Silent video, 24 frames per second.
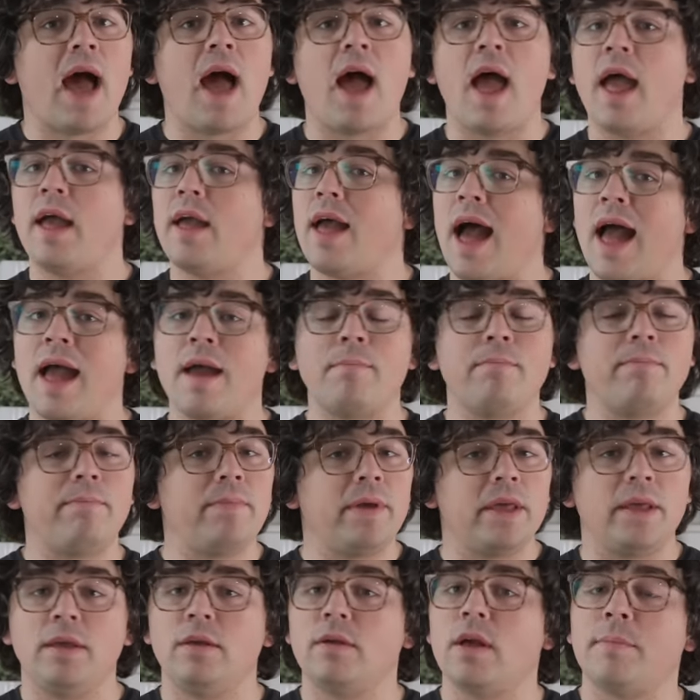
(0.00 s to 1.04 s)
I'm
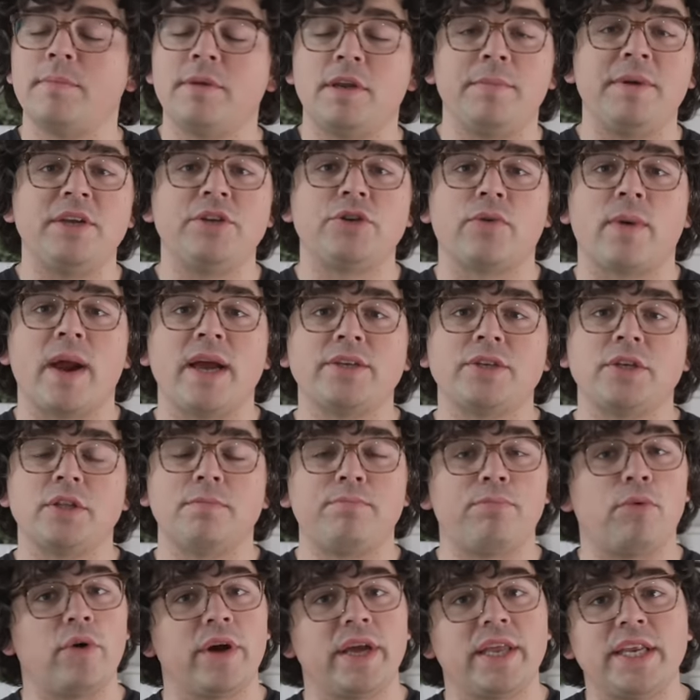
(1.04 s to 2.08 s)
going to be direct to the
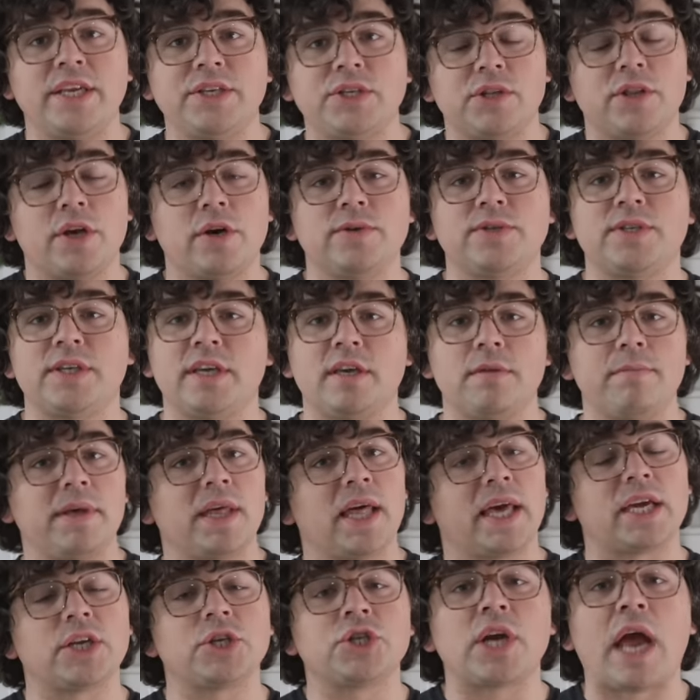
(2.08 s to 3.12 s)
point in each of those. It can be
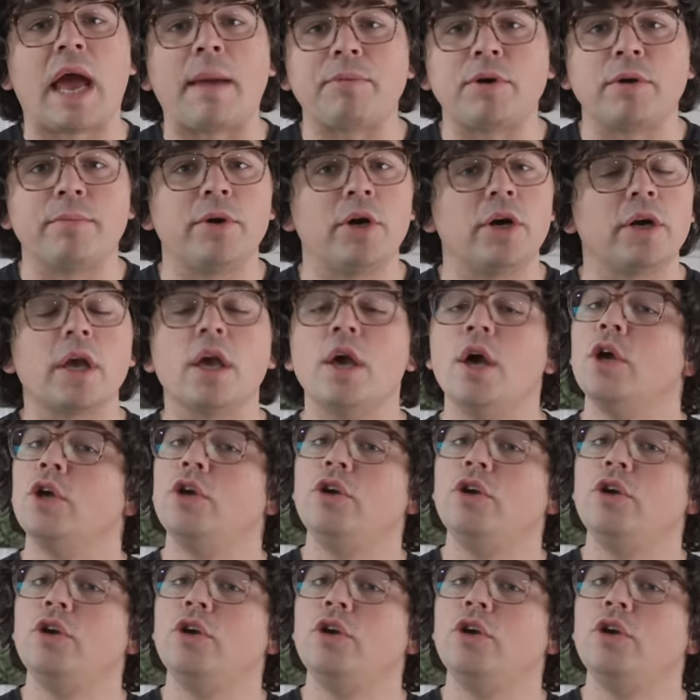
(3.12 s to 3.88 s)
like a chapter book.